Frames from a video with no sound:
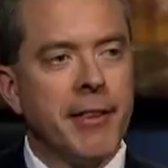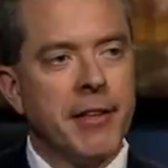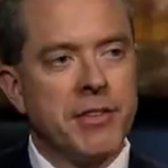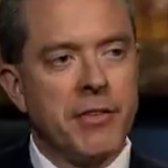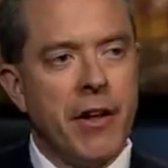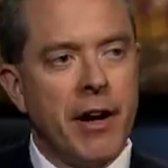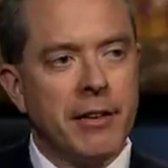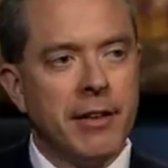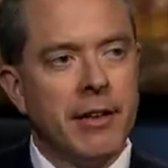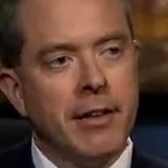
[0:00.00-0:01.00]
that's
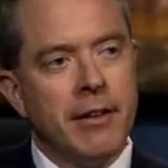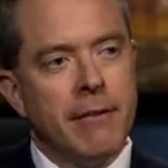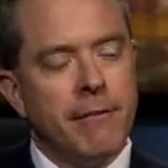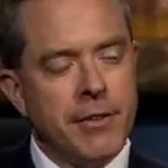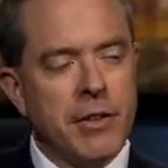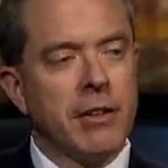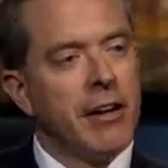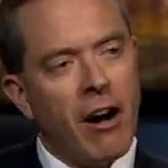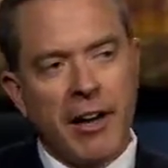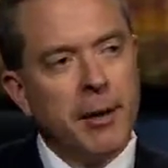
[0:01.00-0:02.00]
not physically
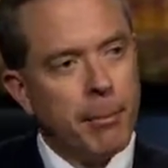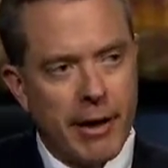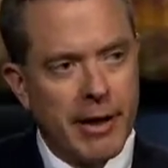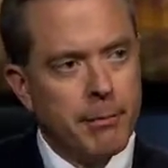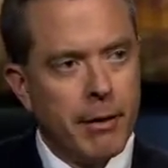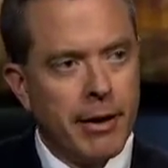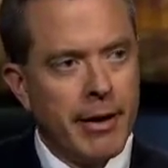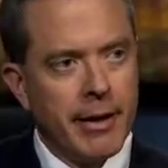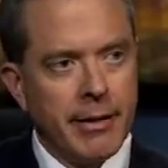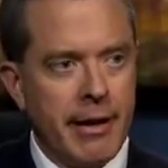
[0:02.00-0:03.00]
occupied
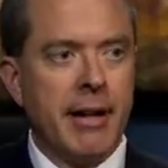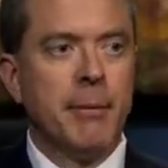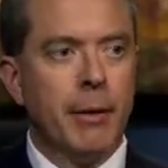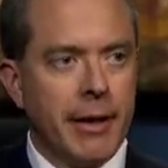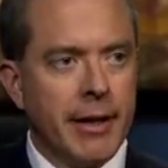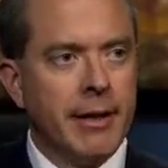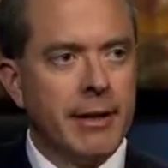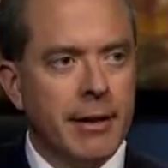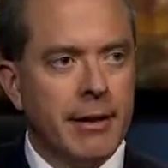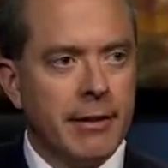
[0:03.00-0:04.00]
by anybody,
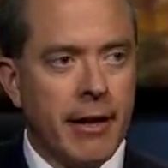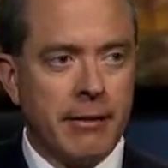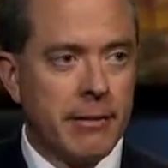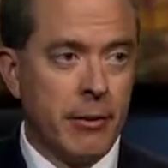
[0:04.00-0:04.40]
uh, not